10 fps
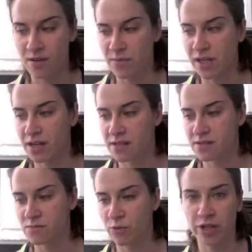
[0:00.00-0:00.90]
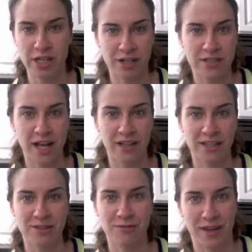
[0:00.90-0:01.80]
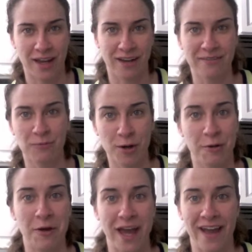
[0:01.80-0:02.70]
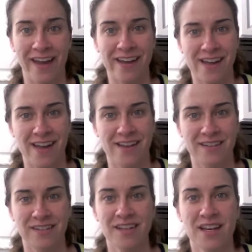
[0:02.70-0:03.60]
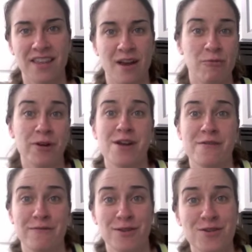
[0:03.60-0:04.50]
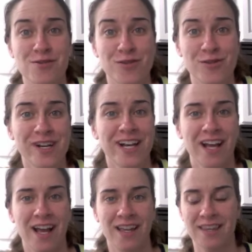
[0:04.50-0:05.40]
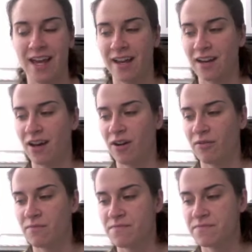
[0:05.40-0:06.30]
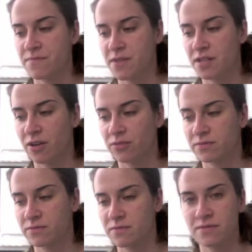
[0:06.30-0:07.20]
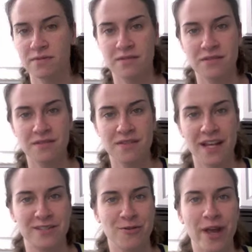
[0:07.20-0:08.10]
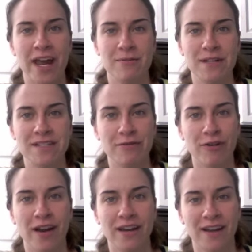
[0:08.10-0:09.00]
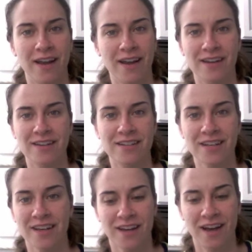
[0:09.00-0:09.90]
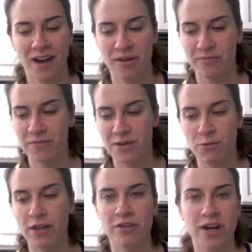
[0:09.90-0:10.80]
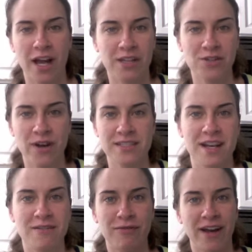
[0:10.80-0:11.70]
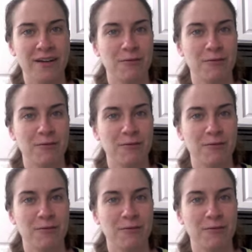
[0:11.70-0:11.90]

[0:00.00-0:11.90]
because we're here telling you that we're okay and that we're here for you and that, you know, it's okay to be different. And whether or not you identify